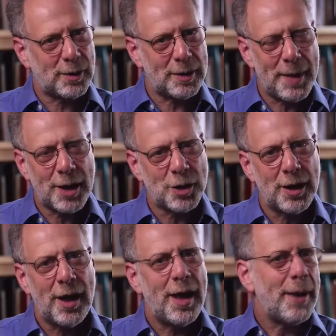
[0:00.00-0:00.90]
you can imagine,
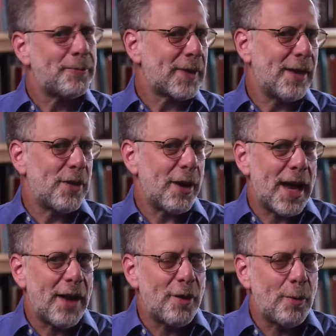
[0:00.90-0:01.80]
if there
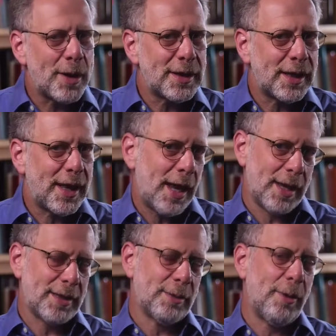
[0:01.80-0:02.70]
ever was a
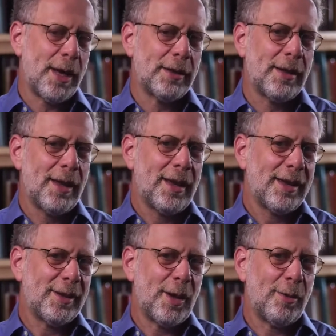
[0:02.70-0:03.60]
case when,
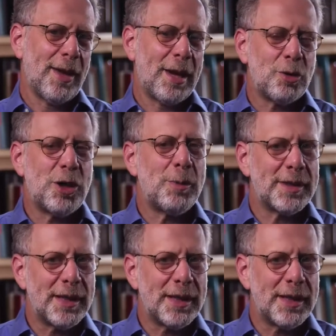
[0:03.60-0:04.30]
you know, energy was